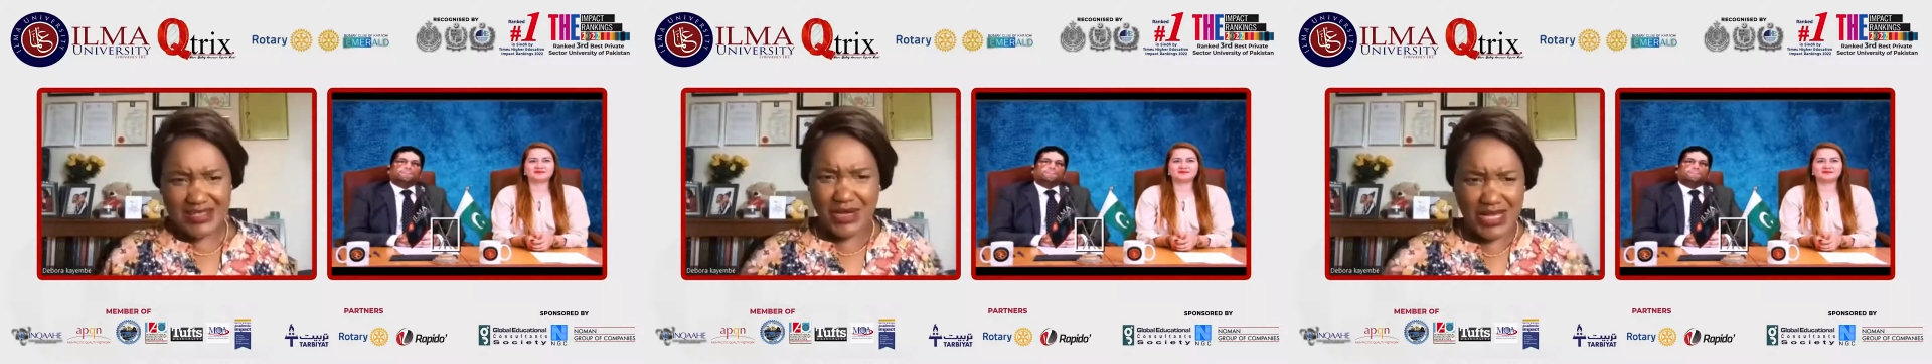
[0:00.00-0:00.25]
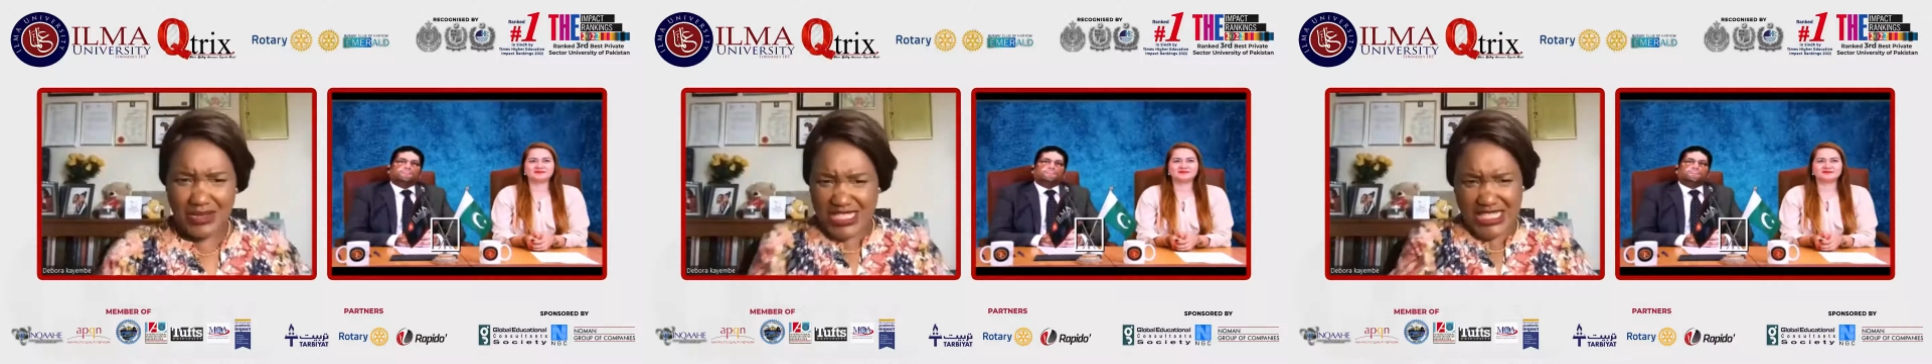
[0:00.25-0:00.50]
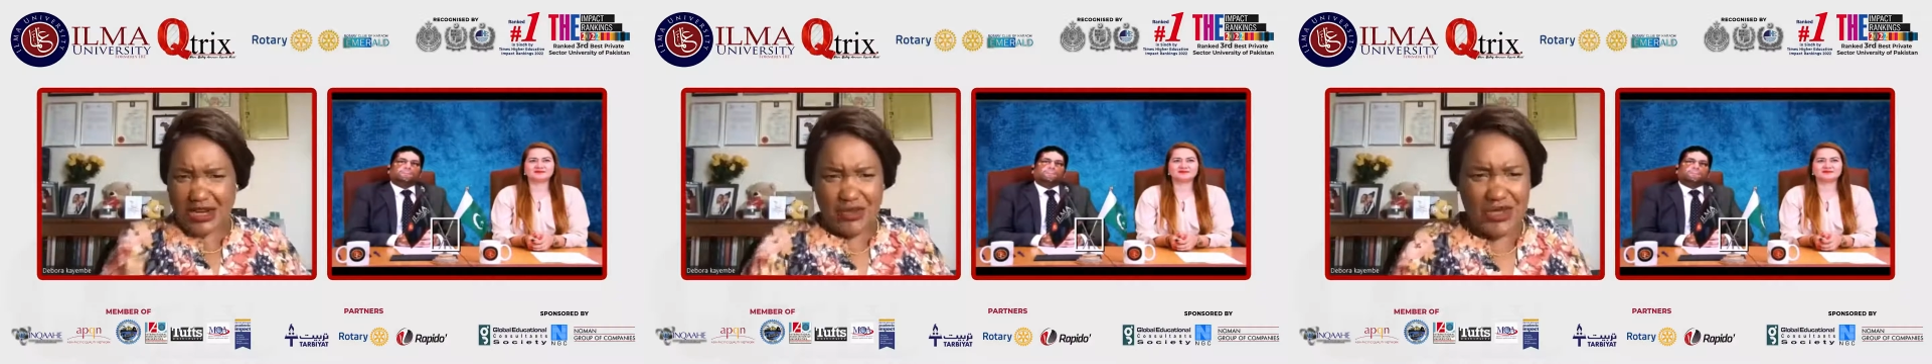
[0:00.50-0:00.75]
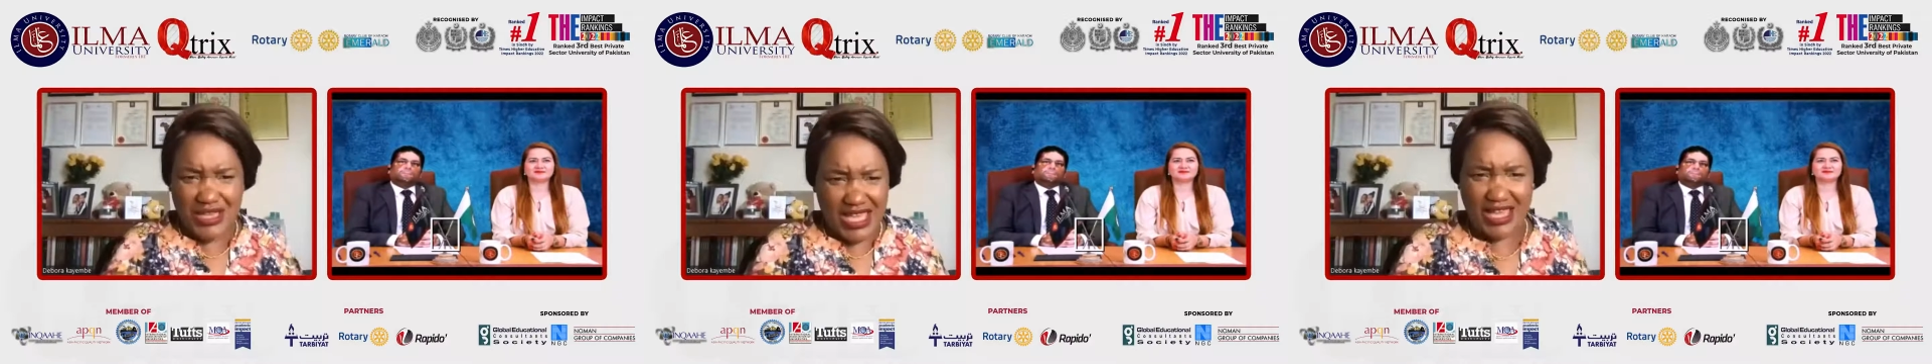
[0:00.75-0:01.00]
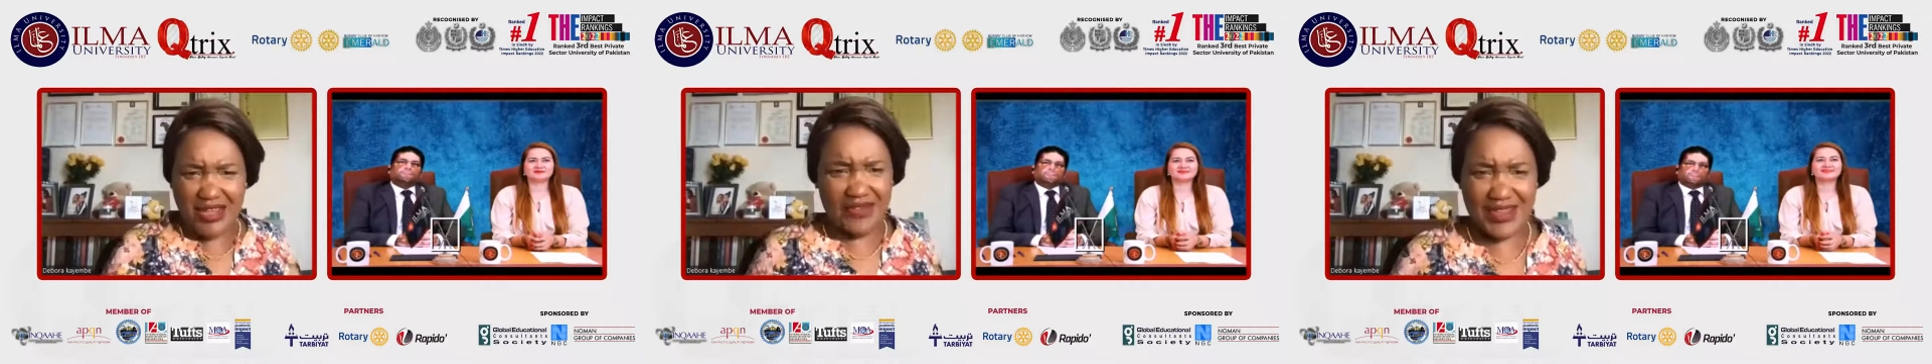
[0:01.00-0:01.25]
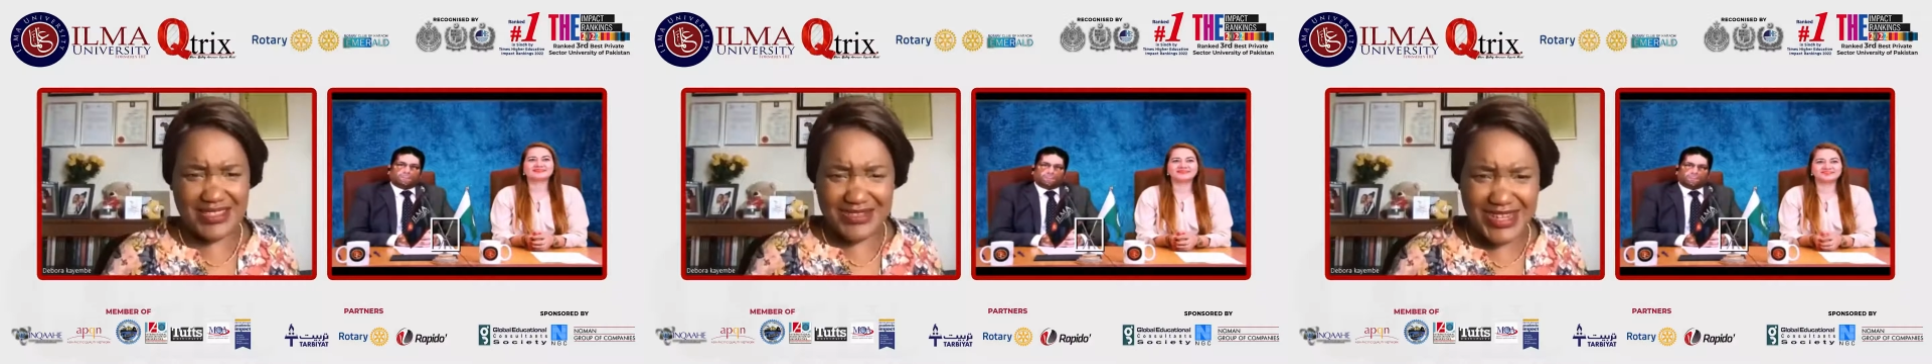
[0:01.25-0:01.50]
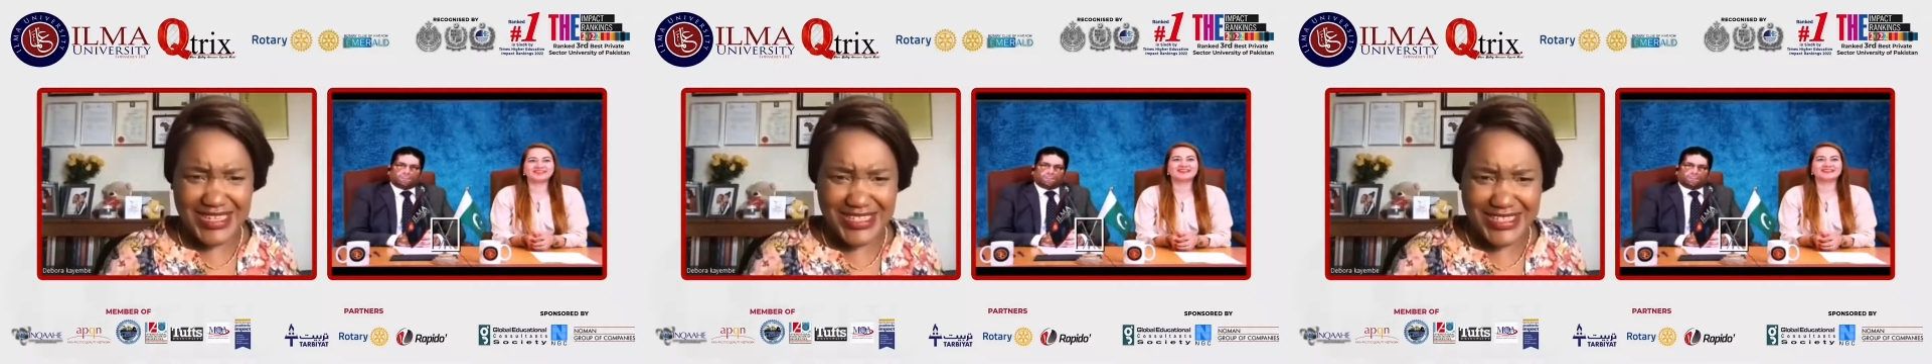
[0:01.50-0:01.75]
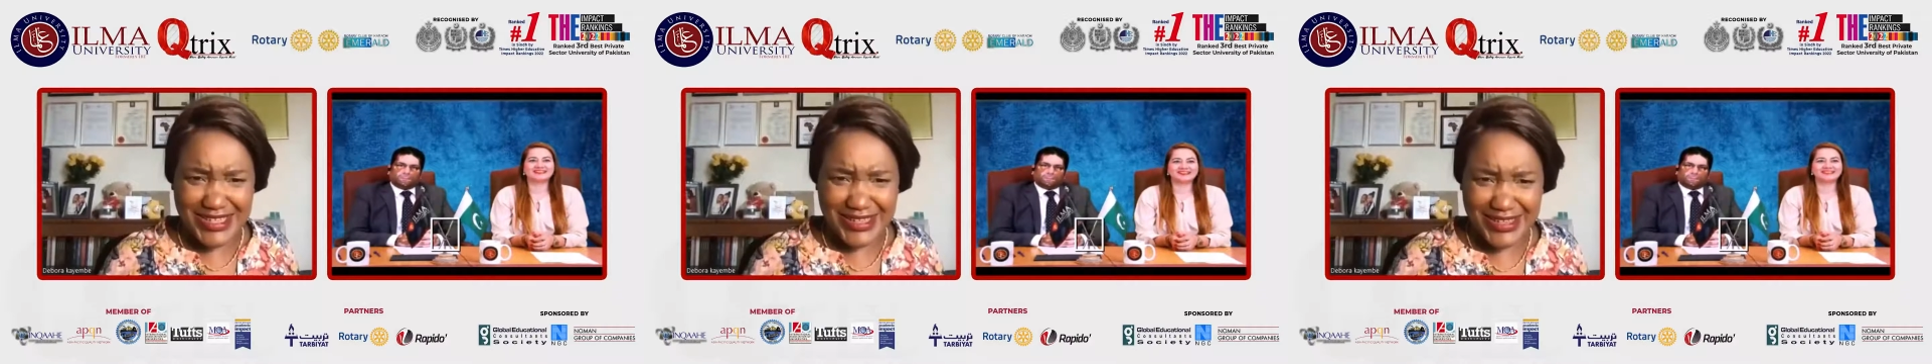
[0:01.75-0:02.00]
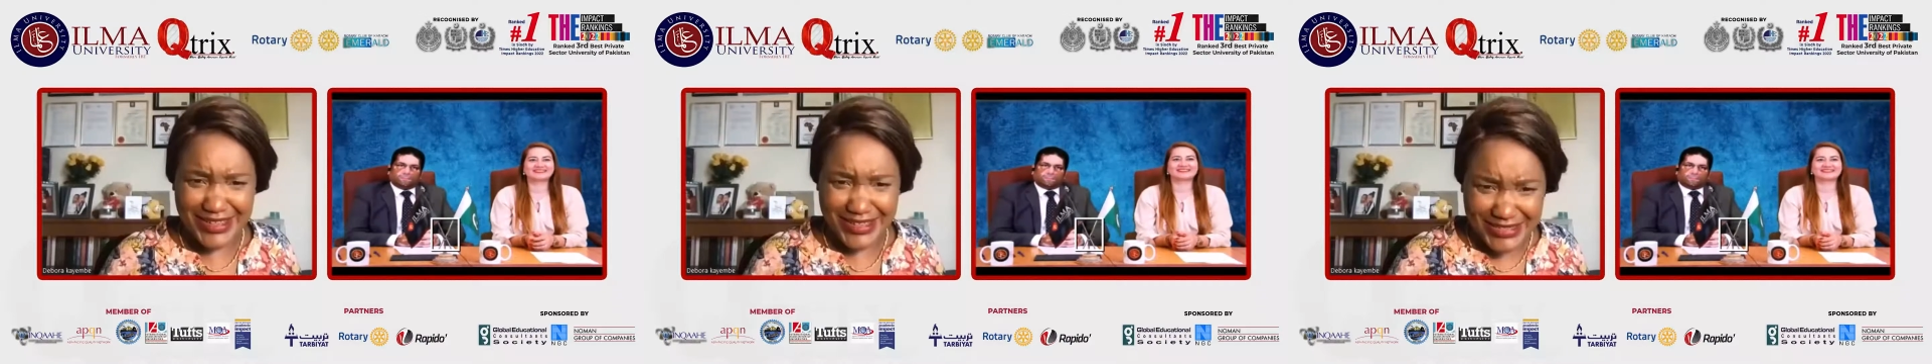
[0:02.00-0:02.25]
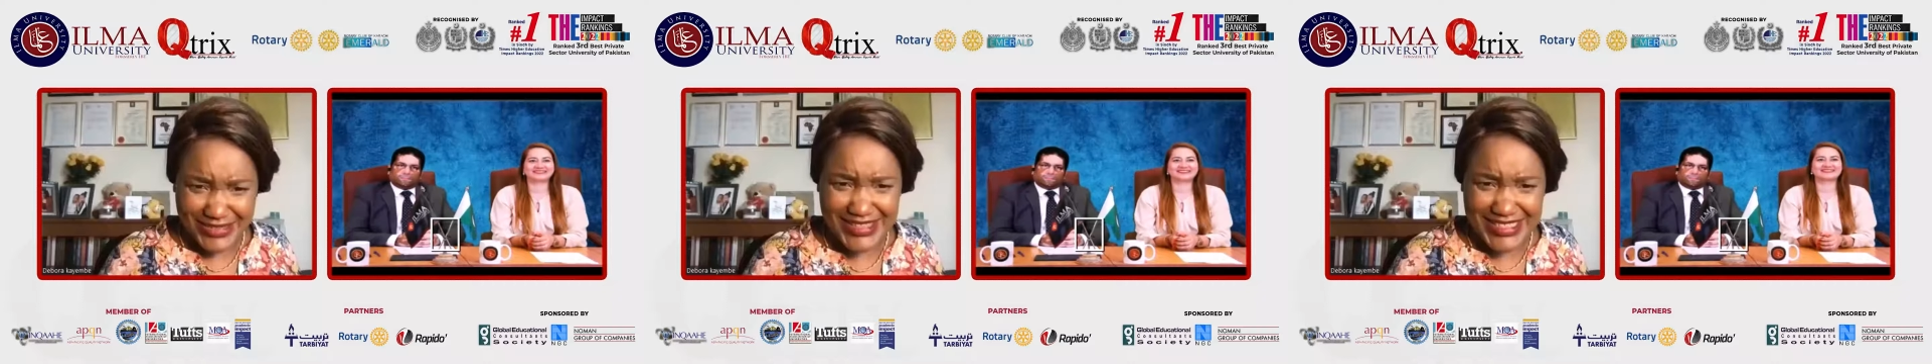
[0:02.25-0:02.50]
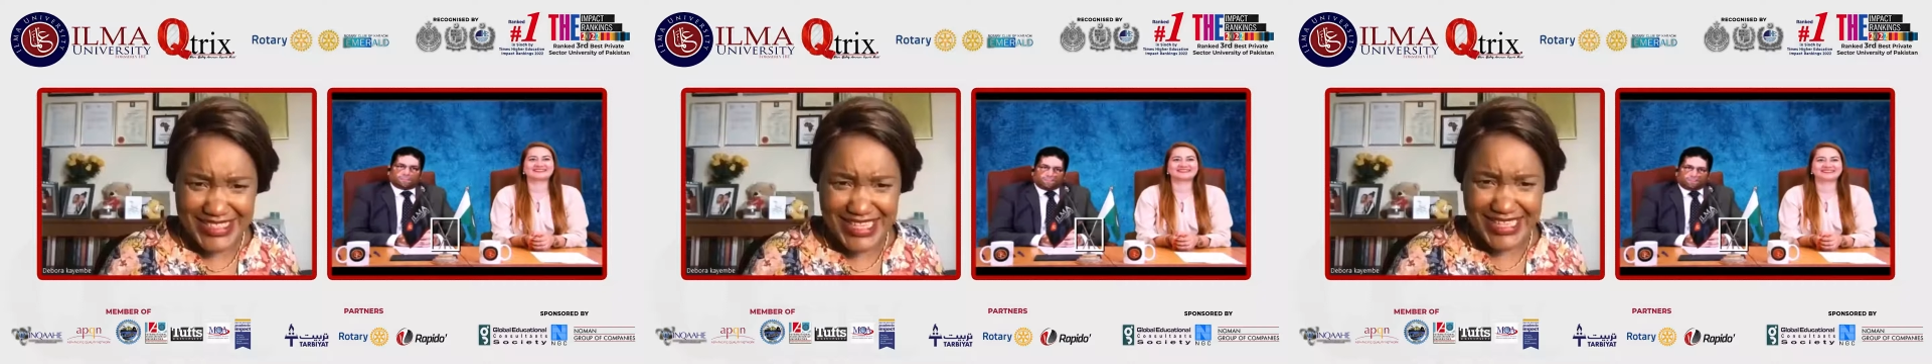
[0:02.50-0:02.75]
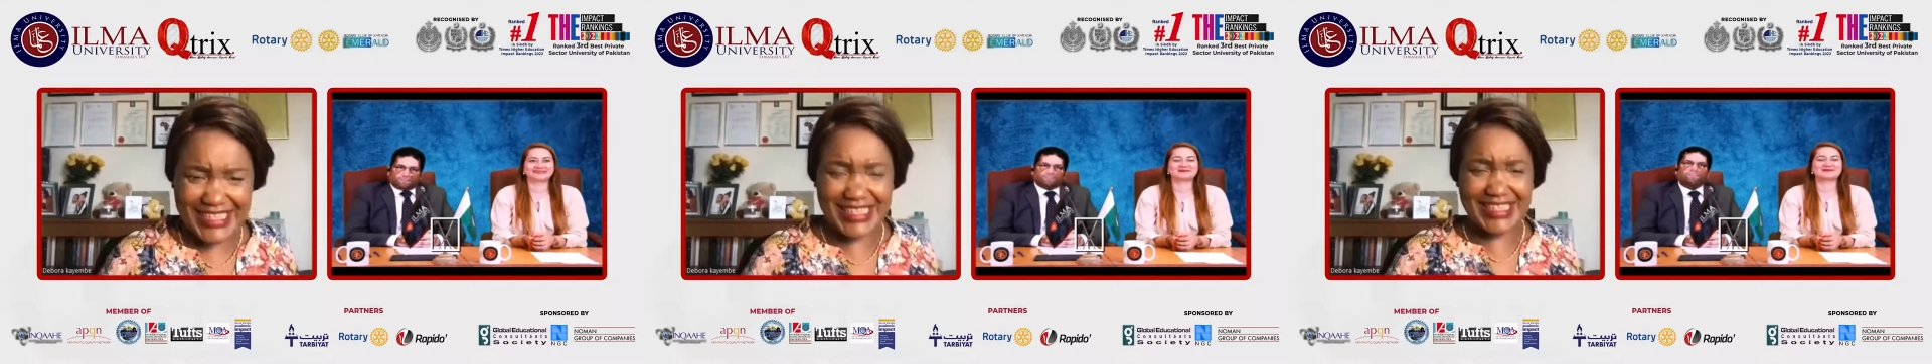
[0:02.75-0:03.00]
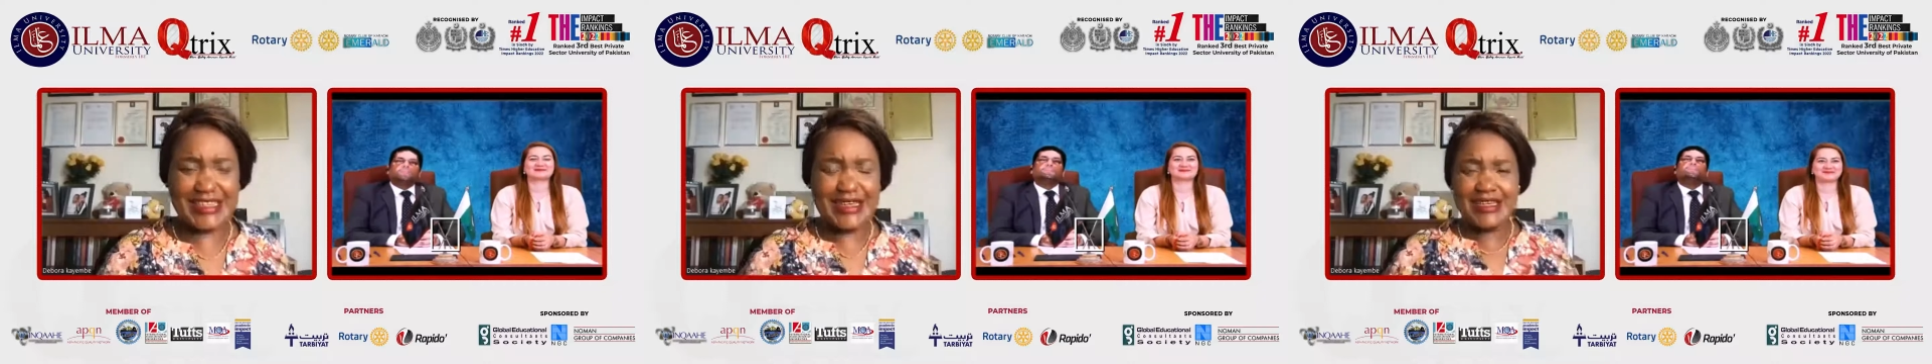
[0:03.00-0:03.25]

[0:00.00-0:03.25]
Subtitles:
Where shall we have her as rector? You understand that?